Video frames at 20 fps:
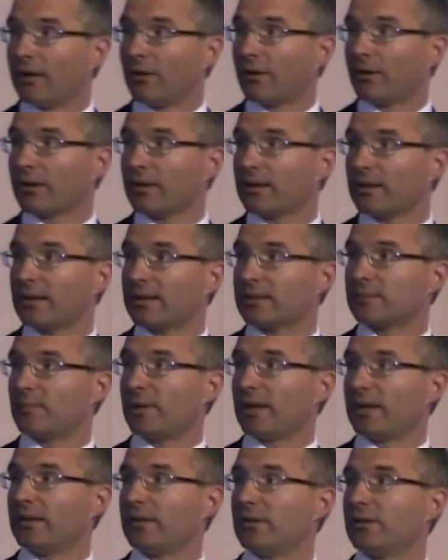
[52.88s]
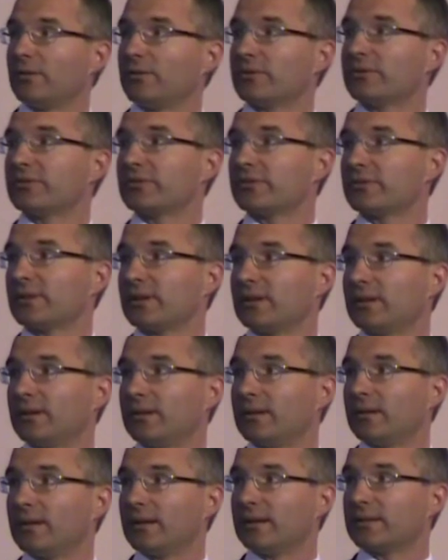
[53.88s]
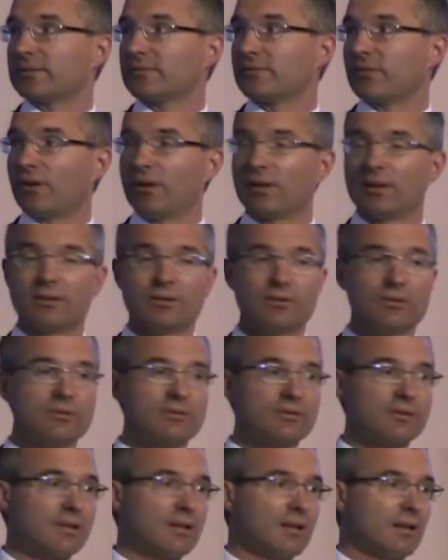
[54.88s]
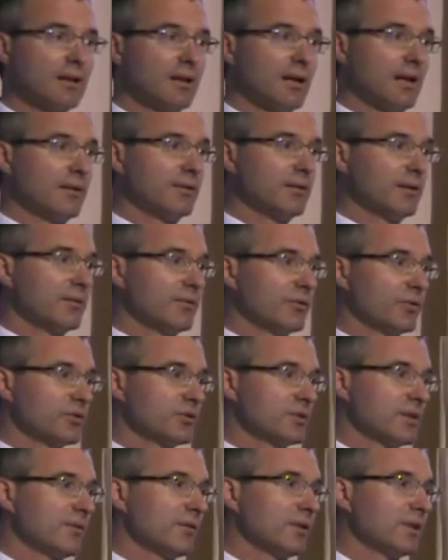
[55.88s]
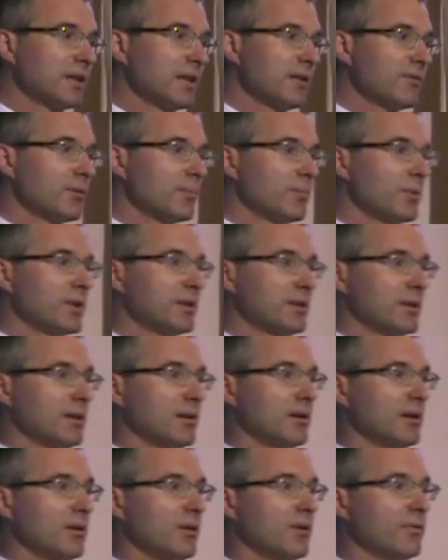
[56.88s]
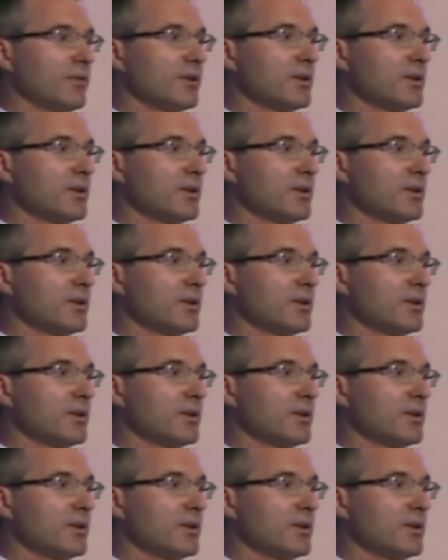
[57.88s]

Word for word: organize my notes uh, as follows. I, first, I will give a bit uh, of a